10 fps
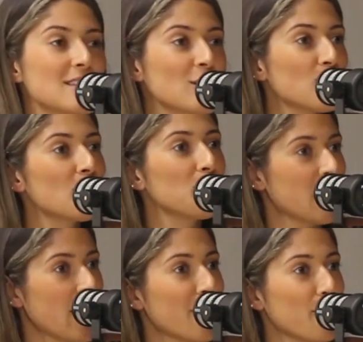Like, you've got to be
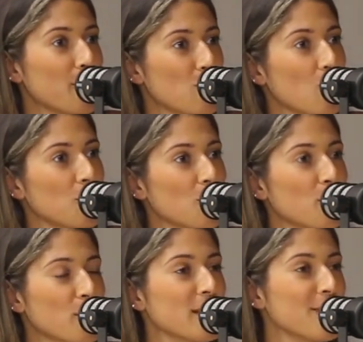careful with what you're
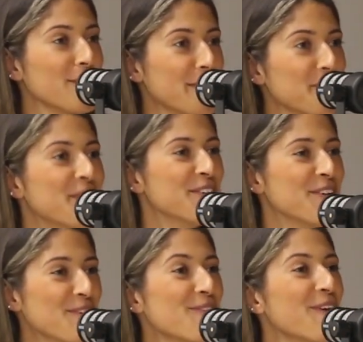putting on the
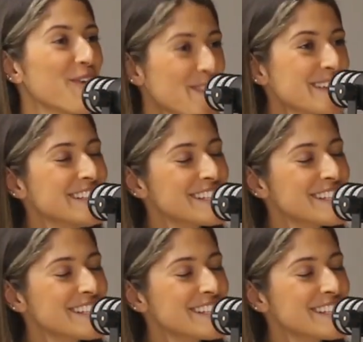wall.